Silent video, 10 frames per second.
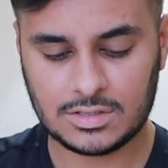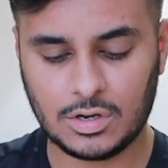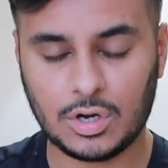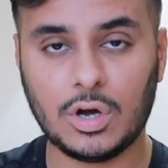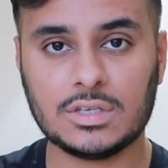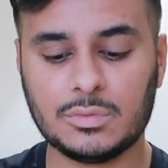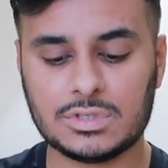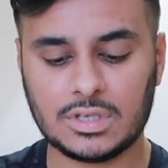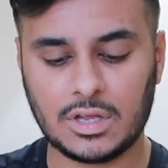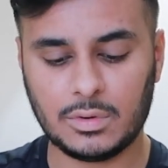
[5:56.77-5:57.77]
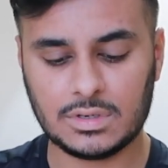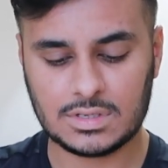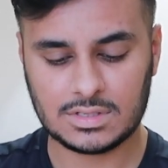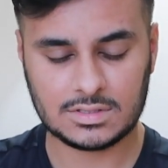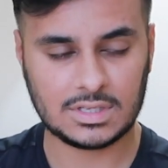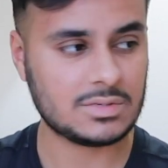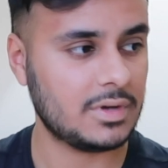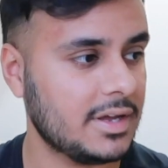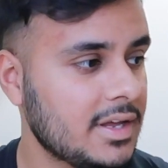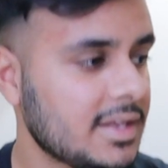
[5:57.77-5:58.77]
It's got cotton, which the other one doesn't. So that's
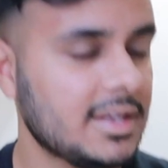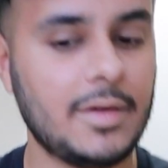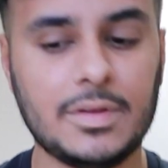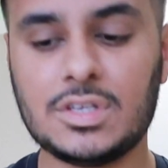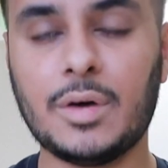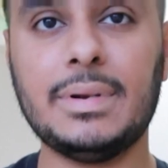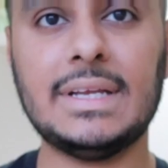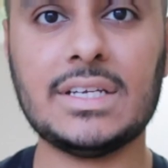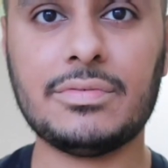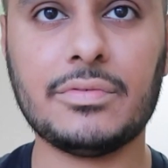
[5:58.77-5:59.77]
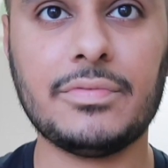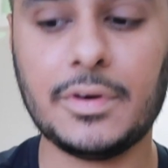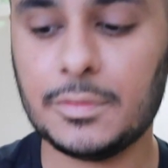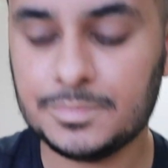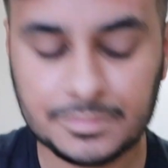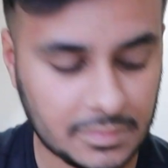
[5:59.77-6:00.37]
why, yeah, it's a completely different feel.